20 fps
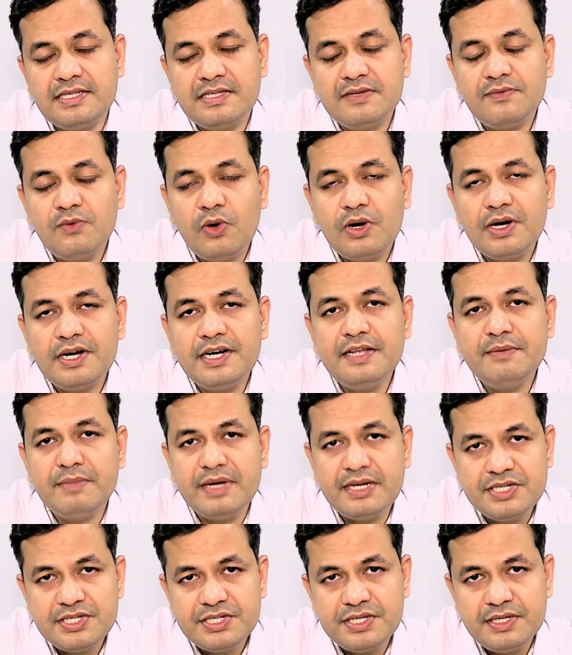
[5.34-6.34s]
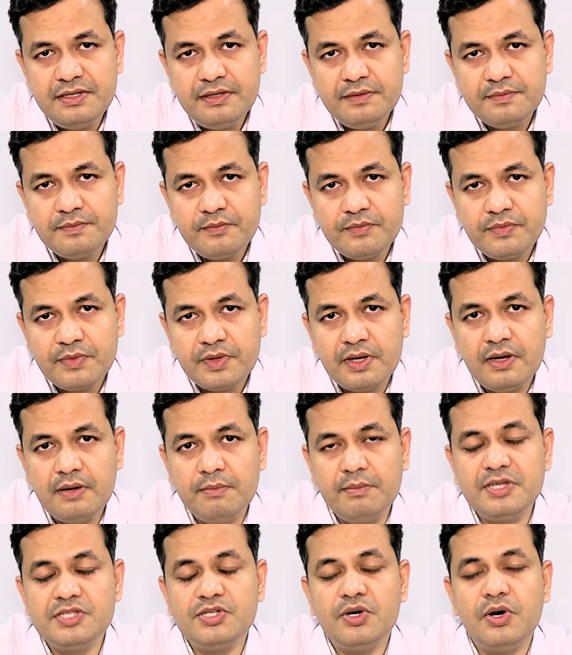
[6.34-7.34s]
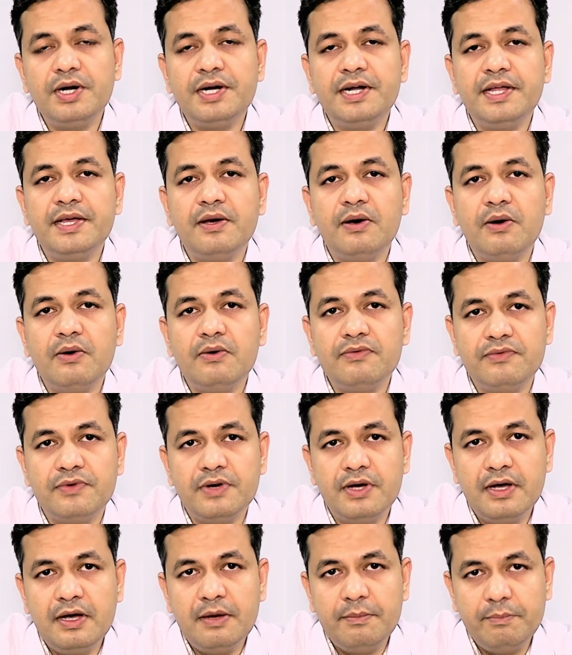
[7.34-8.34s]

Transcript: As I've already mentioned, majority of